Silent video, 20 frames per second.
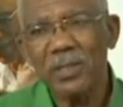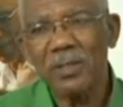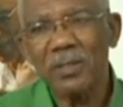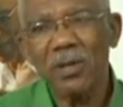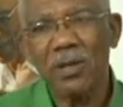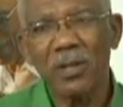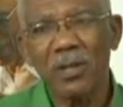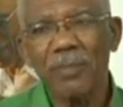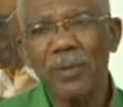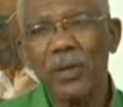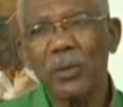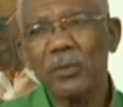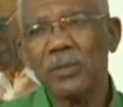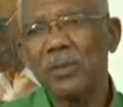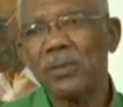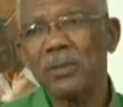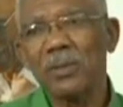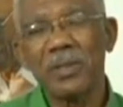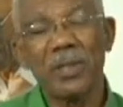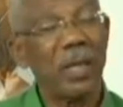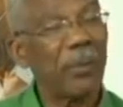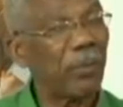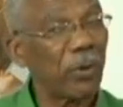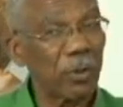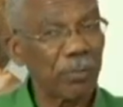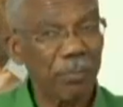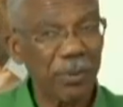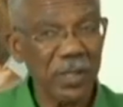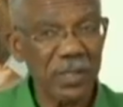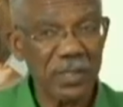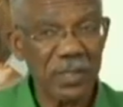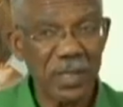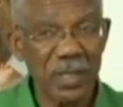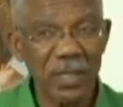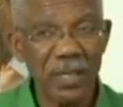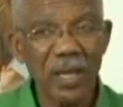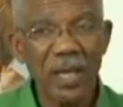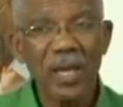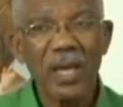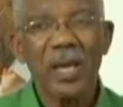is all about, neighborhood policing.